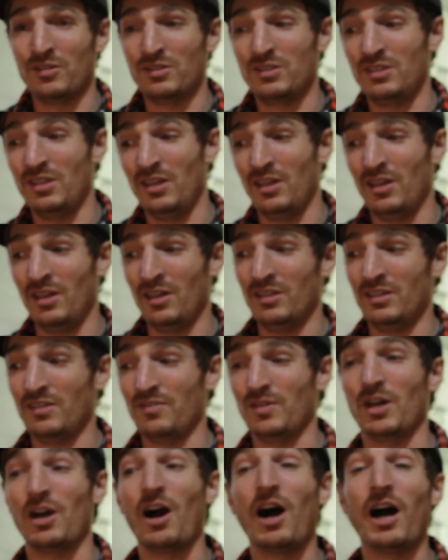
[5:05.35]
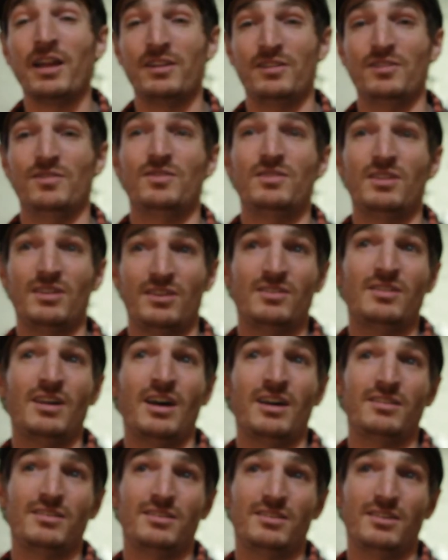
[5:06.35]
seeing different kinds of
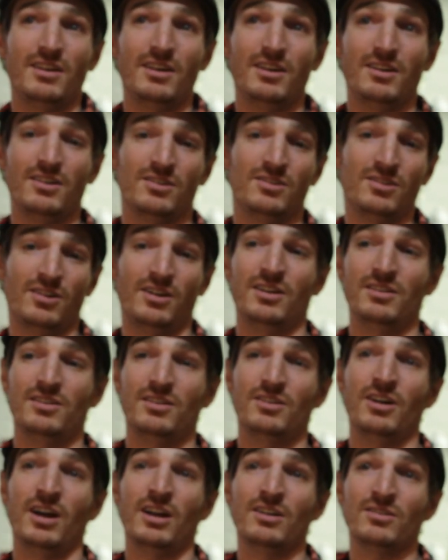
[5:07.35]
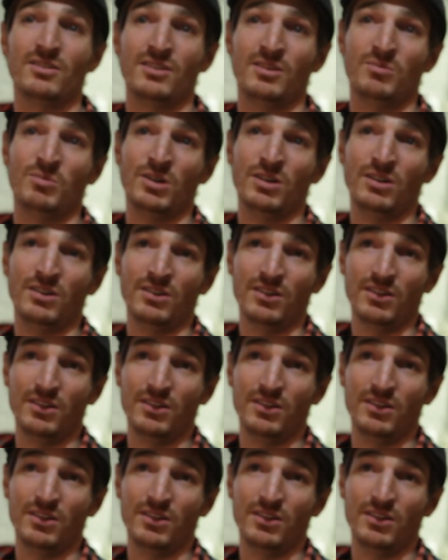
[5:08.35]
success starting to gradually build.